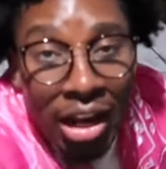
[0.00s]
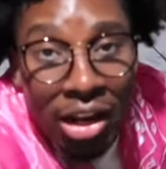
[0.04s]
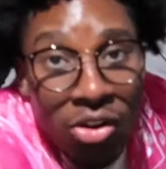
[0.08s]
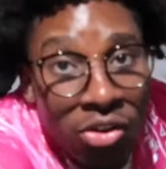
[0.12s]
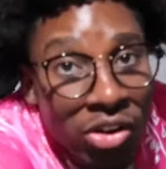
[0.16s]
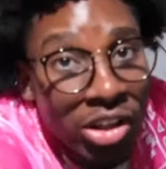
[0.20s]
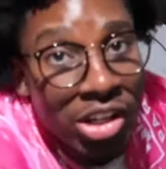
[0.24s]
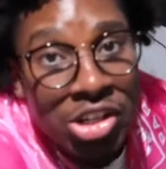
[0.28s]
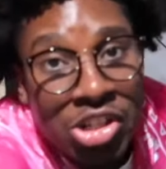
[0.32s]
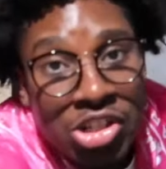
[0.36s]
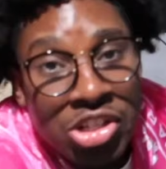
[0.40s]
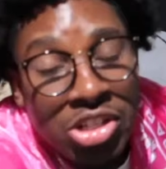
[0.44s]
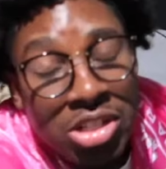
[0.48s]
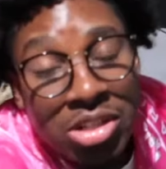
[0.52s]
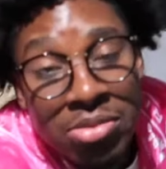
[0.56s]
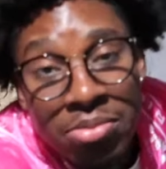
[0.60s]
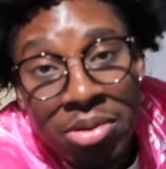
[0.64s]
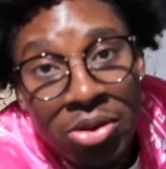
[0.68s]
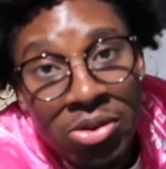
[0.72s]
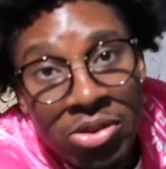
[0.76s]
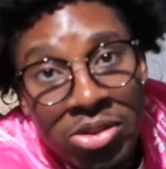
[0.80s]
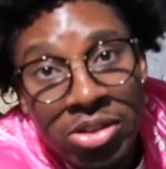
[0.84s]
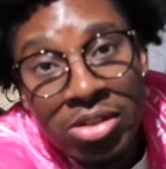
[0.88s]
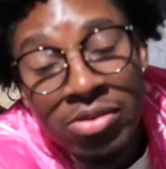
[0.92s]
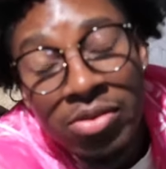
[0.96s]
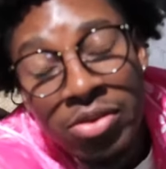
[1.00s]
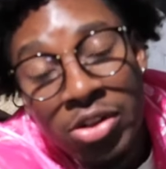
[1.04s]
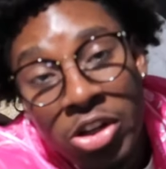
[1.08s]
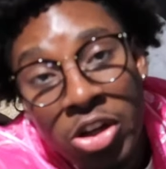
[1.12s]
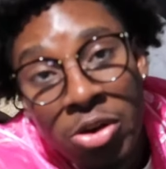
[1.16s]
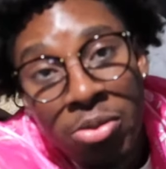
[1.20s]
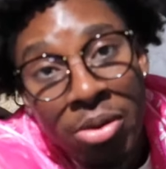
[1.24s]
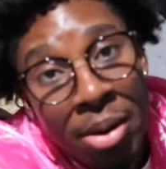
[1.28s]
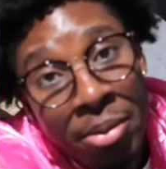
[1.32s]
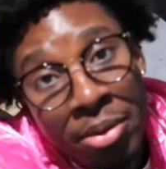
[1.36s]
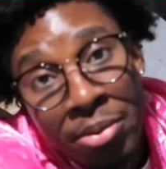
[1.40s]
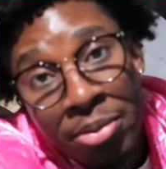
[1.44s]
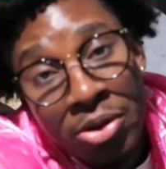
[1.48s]
low-key shouldn't post this
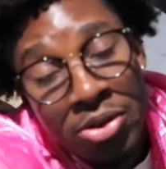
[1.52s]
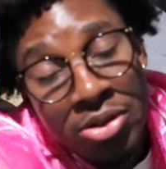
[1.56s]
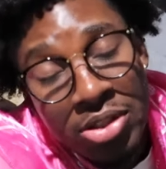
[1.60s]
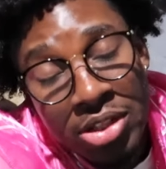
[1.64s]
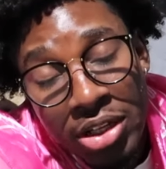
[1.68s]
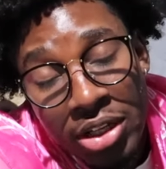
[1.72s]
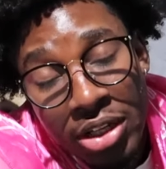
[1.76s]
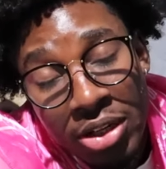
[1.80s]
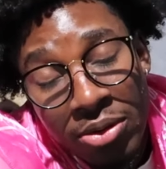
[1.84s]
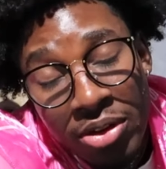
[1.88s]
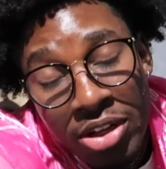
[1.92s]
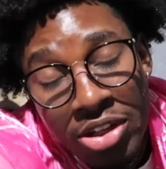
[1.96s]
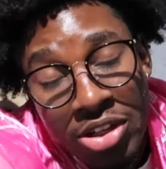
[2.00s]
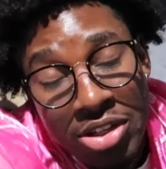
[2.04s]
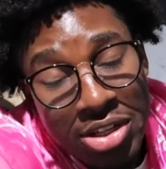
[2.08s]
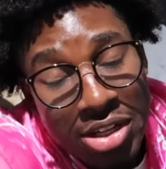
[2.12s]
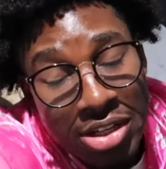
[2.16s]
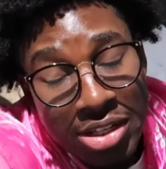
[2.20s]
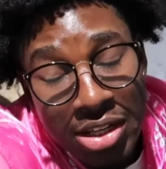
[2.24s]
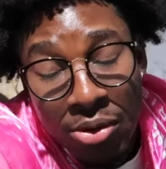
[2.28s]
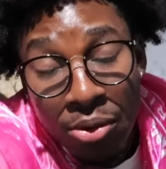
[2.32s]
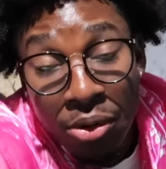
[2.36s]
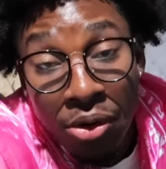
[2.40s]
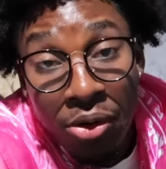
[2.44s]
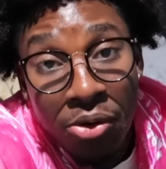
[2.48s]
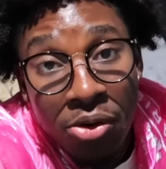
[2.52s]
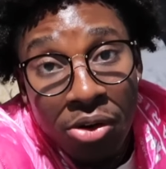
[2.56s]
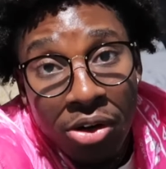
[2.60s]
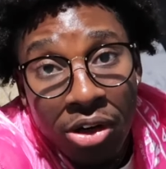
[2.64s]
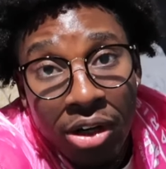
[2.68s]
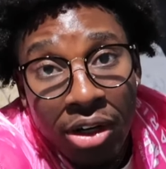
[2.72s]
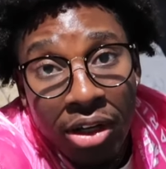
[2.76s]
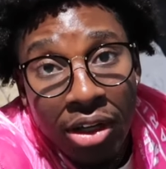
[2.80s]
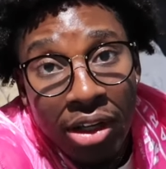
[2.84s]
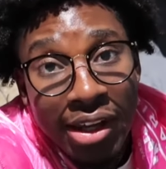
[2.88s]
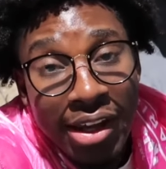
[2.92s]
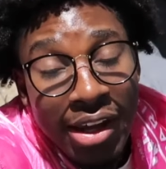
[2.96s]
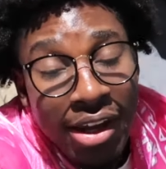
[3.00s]
video, but I'm gonna post it anyway just because I
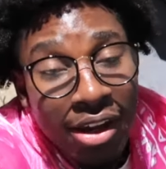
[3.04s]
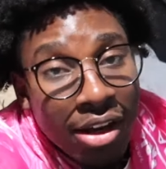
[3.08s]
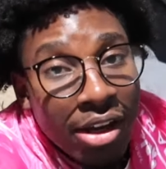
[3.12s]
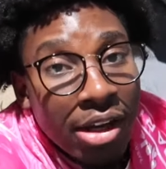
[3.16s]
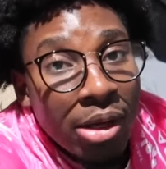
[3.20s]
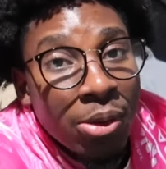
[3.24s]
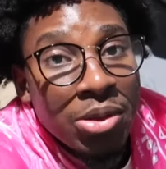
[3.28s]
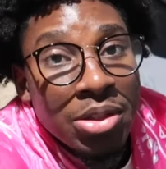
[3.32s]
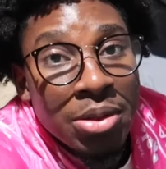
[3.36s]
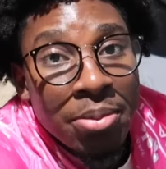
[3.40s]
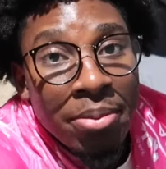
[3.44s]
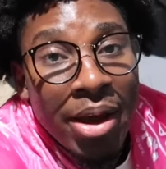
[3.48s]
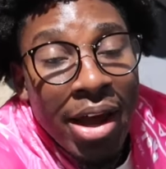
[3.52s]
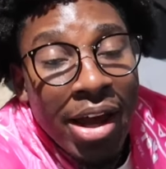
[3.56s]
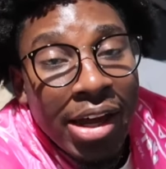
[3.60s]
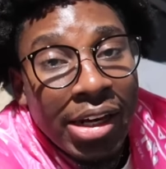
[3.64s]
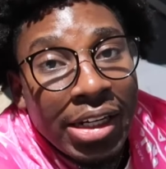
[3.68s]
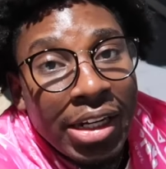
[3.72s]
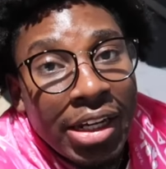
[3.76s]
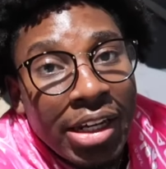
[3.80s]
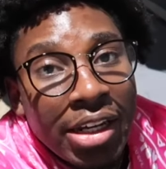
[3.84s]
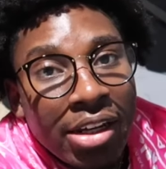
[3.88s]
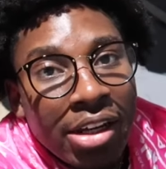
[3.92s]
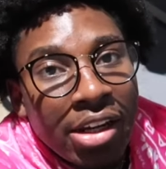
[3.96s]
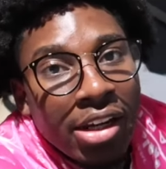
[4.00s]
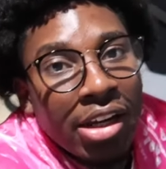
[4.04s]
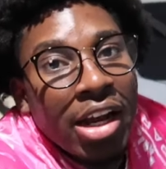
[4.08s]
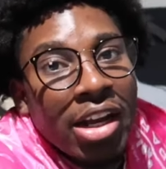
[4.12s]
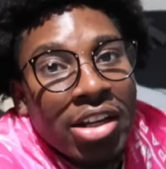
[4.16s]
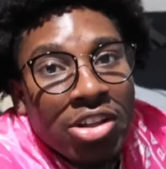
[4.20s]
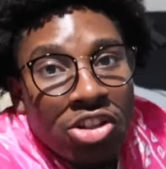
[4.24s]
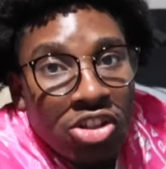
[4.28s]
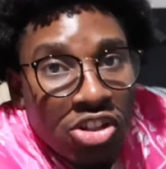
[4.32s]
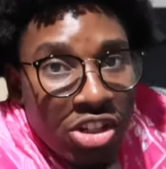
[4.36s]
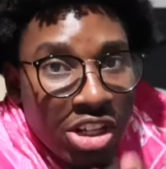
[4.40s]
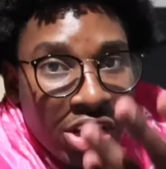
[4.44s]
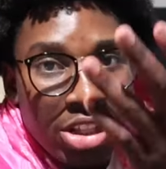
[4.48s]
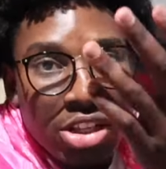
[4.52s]
recorded it and it was a bad day, and I
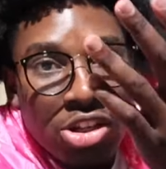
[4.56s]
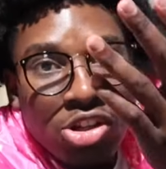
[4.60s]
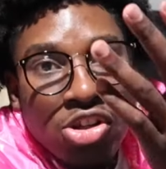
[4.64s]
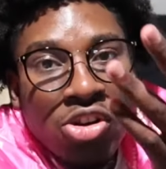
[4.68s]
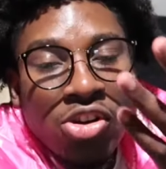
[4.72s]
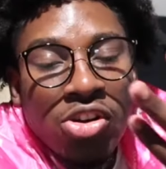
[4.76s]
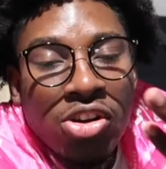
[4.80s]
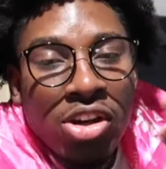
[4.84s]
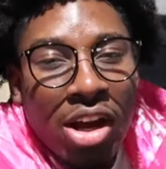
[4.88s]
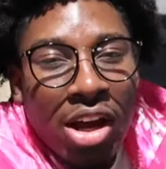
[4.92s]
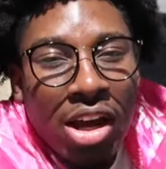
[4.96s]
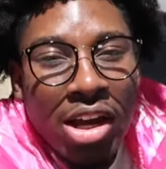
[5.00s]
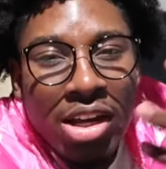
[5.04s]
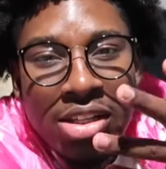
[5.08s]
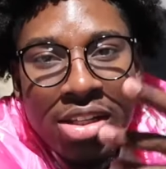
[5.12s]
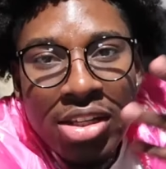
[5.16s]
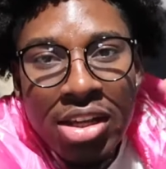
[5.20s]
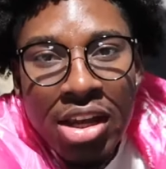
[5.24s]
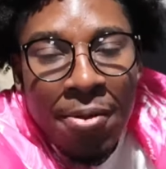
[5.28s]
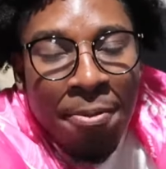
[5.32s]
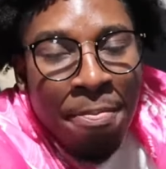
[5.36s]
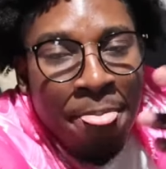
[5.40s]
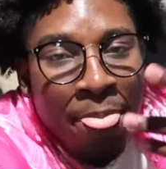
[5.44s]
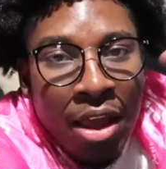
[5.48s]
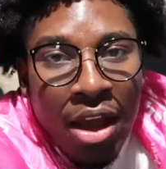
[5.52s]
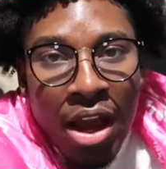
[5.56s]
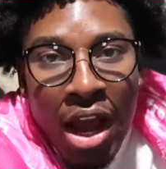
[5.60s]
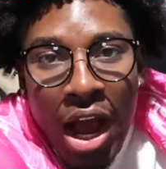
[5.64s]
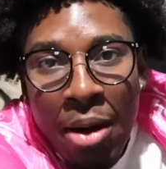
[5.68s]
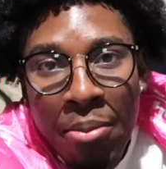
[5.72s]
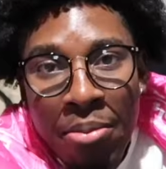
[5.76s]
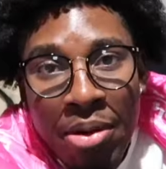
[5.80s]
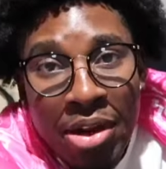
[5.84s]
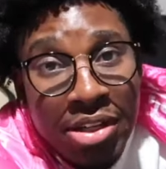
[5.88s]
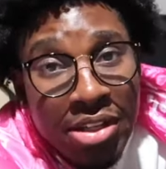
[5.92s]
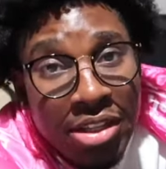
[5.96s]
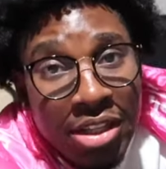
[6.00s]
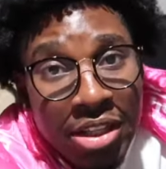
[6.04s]
just get to show y'all. I'm
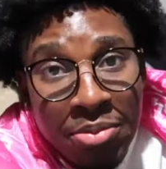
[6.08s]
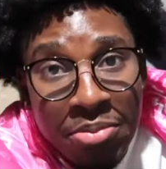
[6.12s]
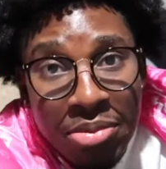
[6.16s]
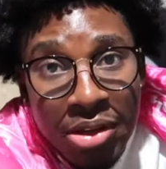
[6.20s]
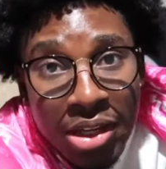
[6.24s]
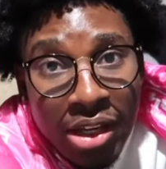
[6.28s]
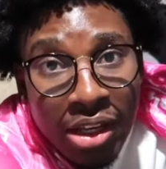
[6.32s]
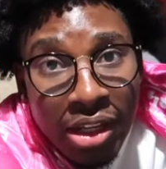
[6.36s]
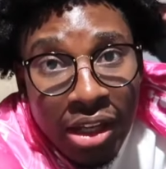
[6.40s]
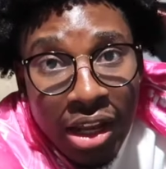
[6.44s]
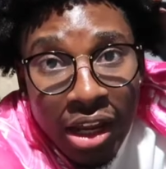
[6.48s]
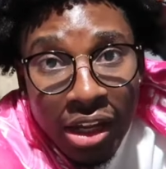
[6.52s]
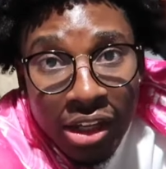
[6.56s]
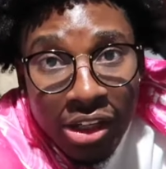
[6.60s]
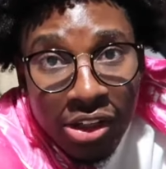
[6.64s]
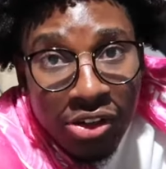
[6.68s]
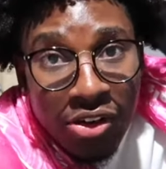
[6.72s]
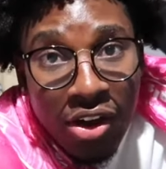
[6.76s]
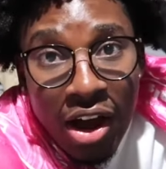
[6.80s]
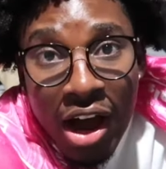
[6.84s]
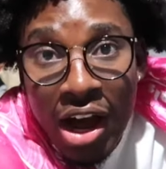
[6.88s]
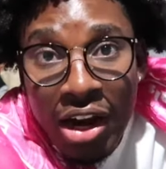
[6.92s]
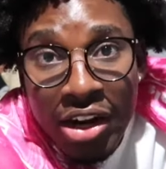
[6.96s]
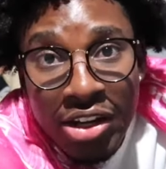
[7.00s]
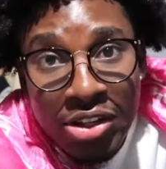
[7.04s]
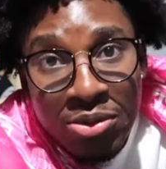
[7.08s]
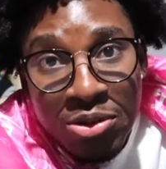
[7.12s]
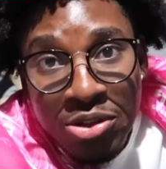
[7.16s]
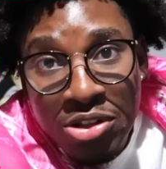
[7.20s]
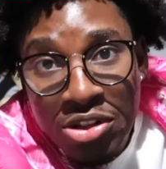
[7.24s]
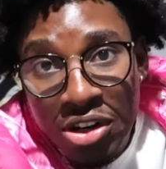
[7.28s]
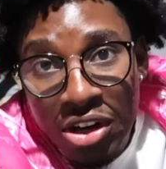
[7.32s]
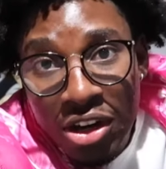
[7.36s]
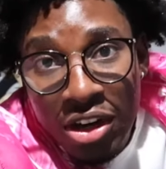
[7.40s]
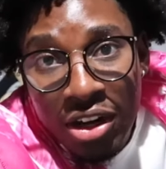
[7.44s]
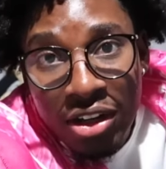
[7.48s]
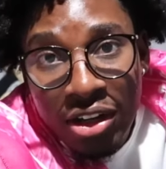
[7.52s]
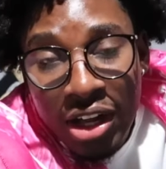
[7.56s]
basically being like, you know, honest with
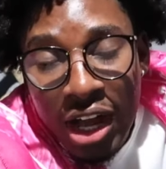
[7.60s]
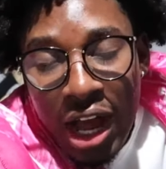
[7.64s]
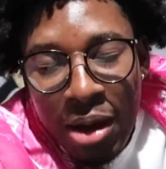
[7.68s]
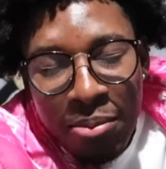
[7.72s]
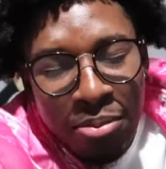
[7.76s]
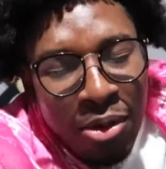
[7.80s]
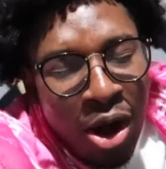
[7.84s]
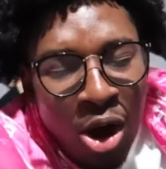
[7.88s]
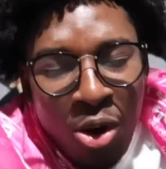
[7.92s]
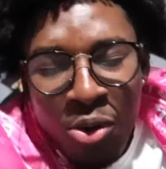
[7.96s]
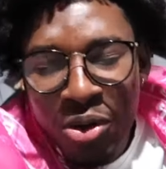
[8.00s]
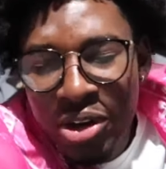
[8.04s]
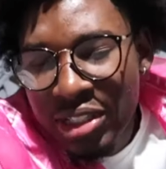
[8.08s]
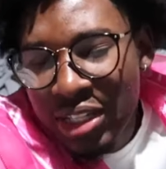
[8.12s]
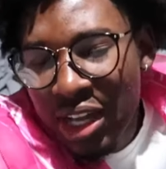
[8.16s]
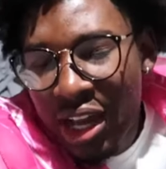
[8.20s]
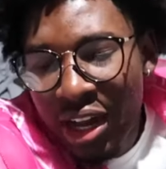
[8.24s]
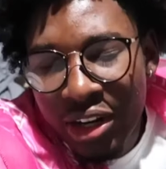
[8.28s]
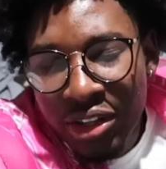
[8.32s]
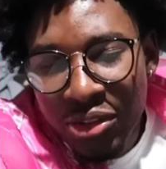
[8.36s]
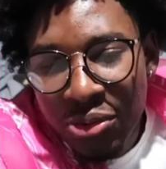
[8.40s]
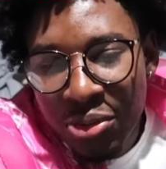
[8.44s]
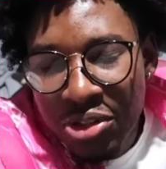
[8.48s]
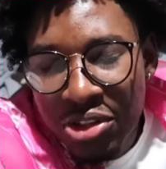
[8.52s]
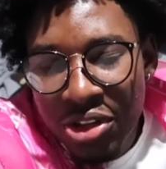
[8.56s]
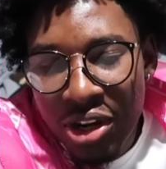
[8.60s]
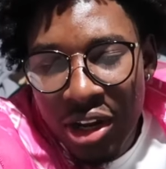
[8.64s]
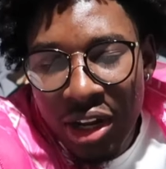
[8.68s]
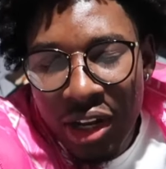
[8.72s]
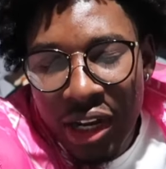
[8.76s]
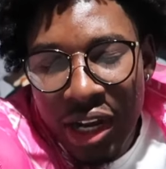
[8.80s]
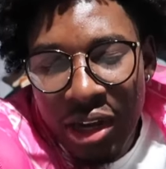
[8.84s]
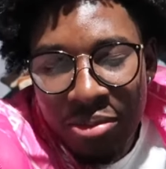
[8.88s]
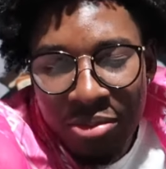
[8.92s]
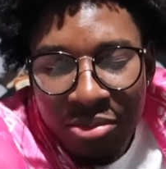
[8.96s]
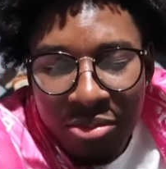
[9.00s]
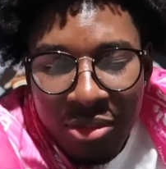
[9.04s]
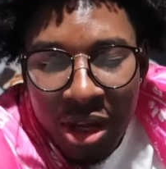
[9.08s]
y'all. I'm always honest with y'all.
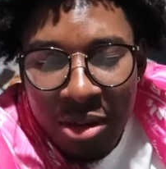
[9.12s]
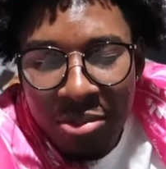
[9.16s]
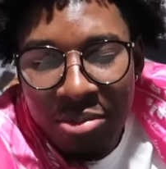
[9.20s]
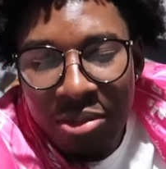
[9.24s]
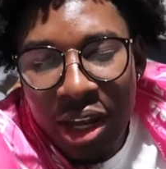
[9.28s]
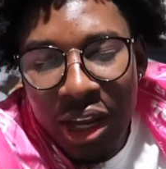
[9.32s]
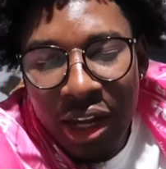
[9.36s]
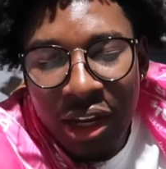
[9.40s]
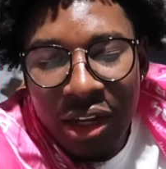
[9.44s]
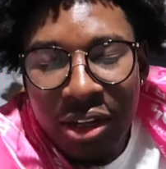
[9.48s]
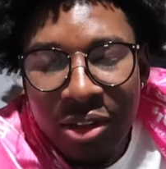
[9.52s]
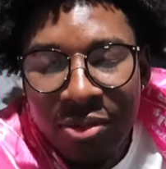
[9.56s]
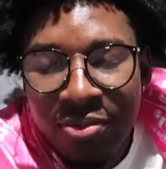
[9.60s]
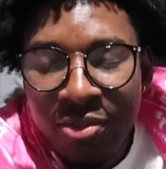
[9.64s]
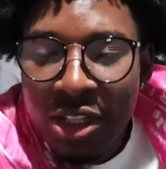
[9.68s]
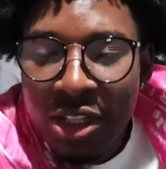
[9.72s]
Like I'm like,